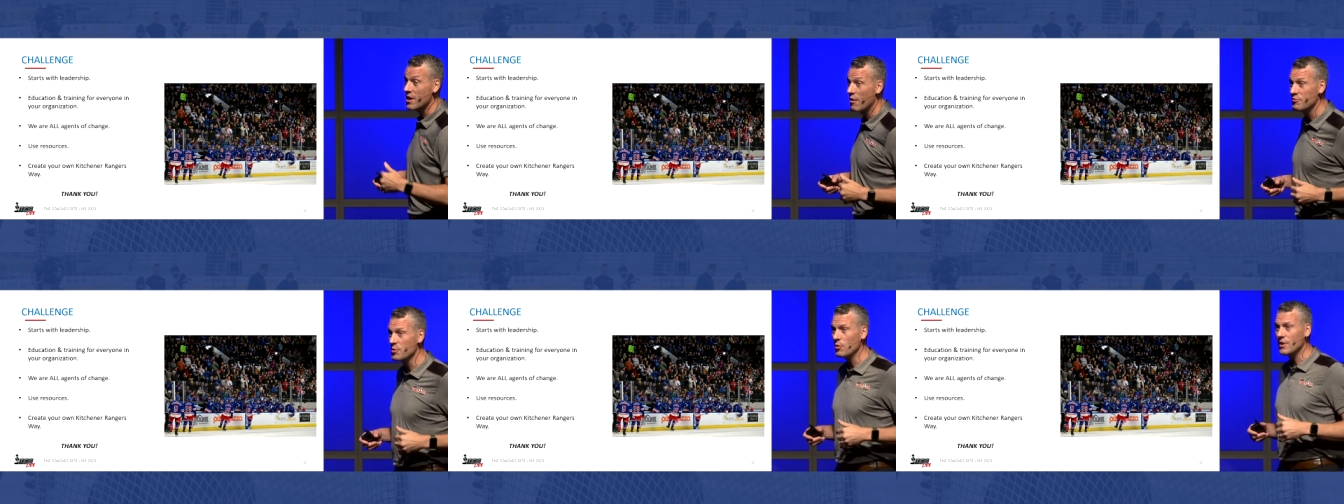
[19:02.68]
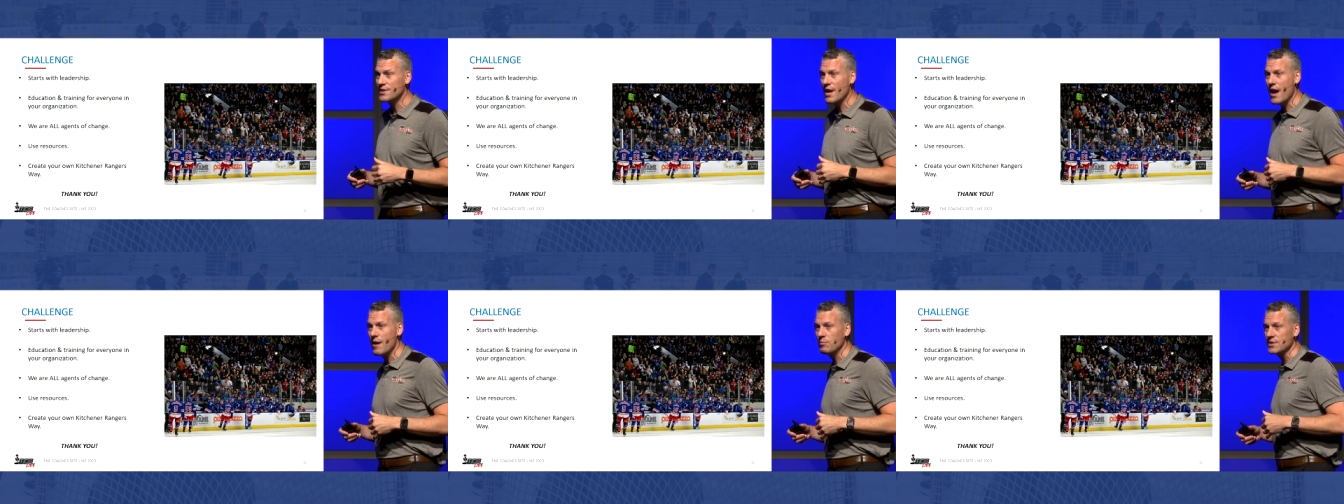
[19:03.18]
uncomfortable at
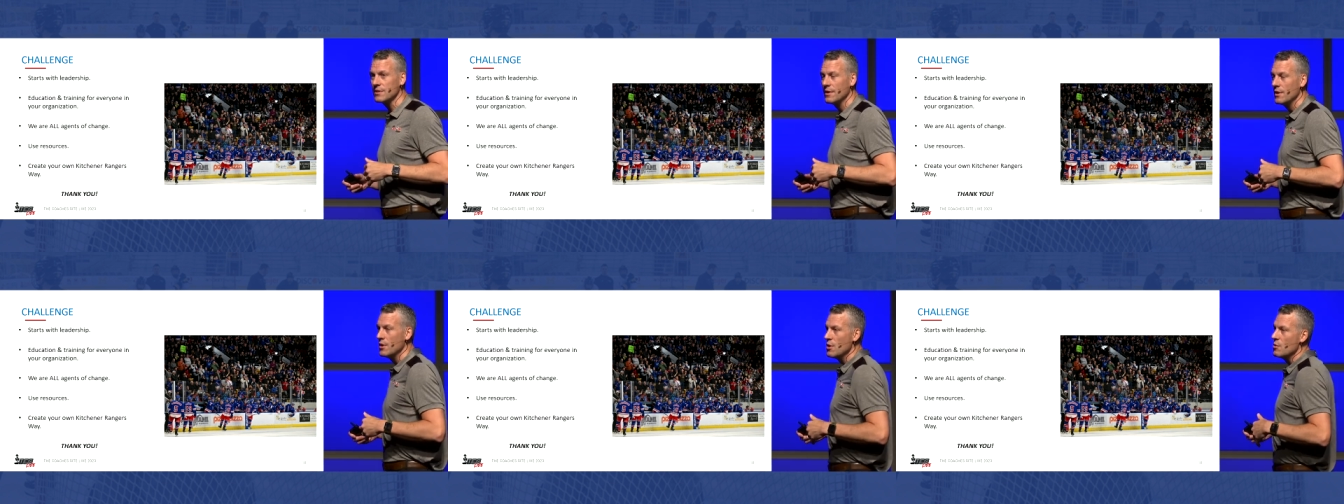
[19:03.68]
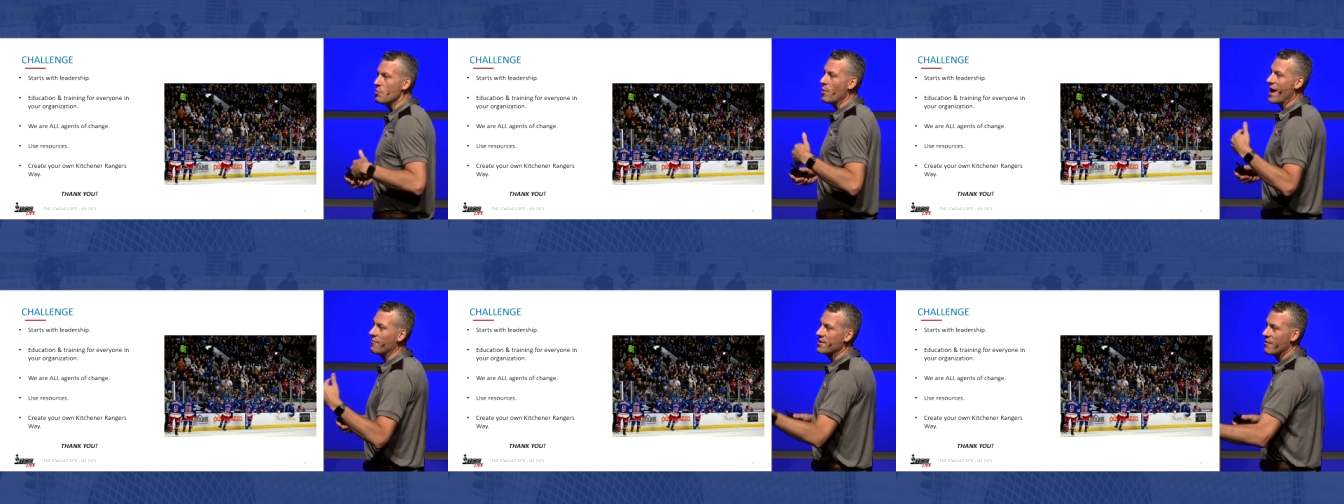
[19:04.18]
times, but
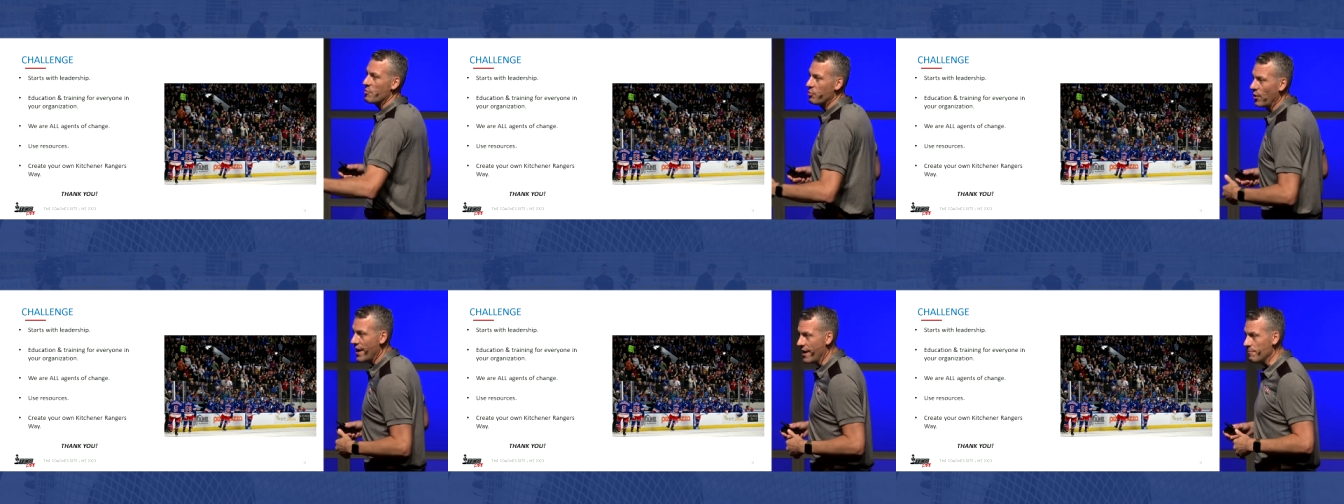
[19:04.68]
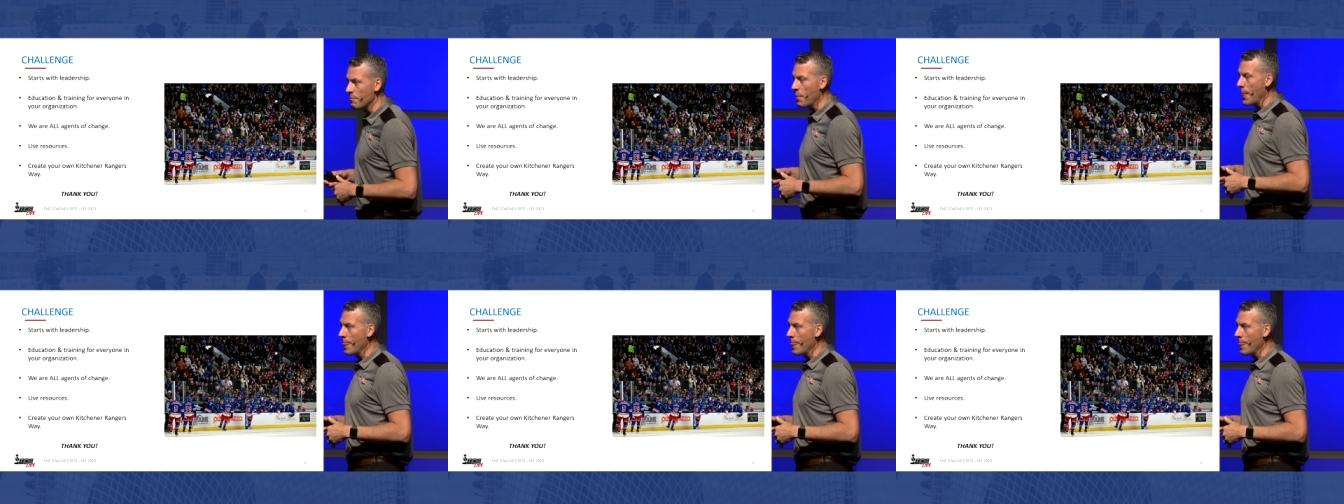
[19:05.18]
we have to have a plan.